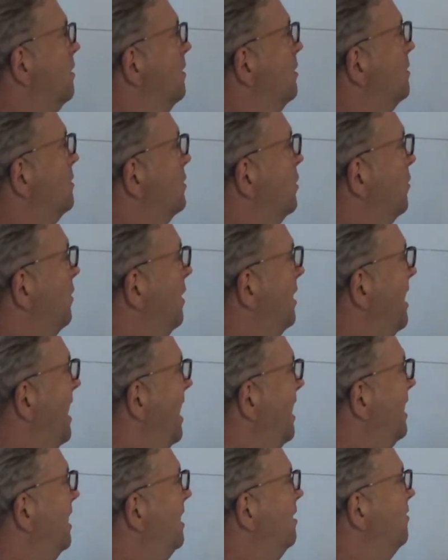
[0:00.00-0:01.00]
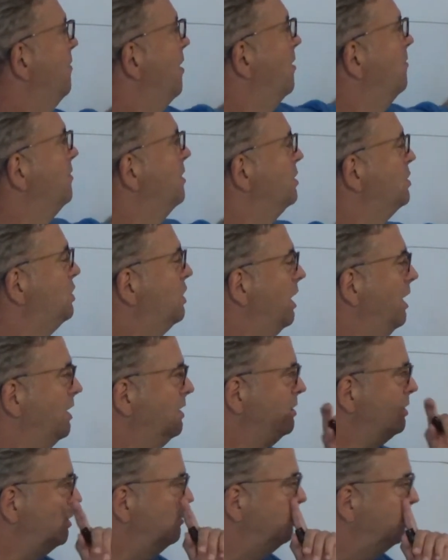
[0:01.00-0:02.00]
So the negative of the
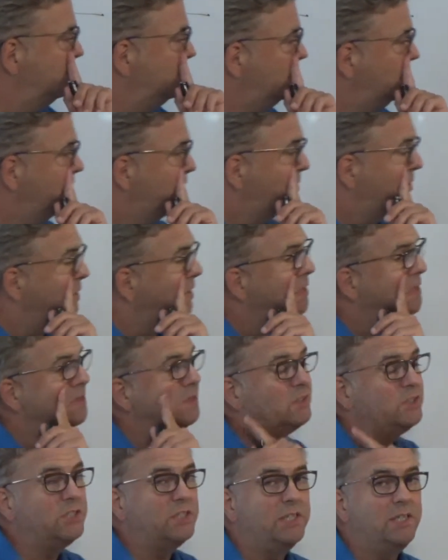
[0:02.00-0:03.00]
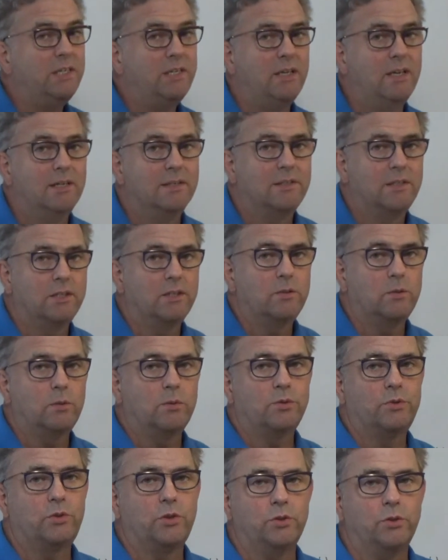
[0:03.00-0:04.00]
change in potential energy is
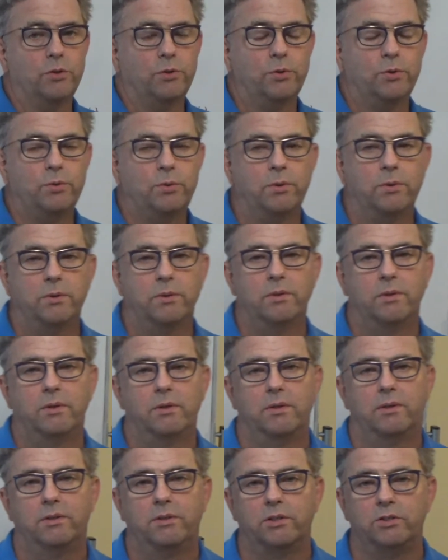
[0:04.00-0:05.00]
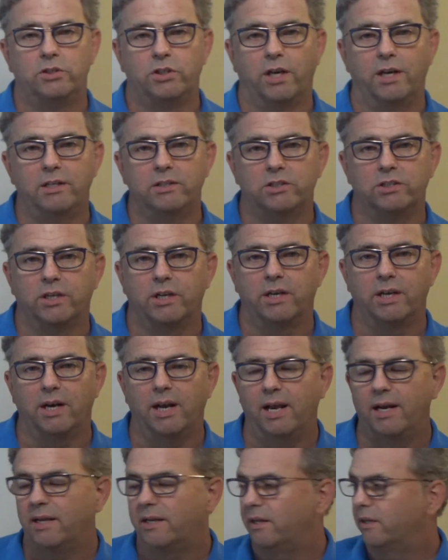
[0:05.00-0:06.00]
equal to the change in kinetic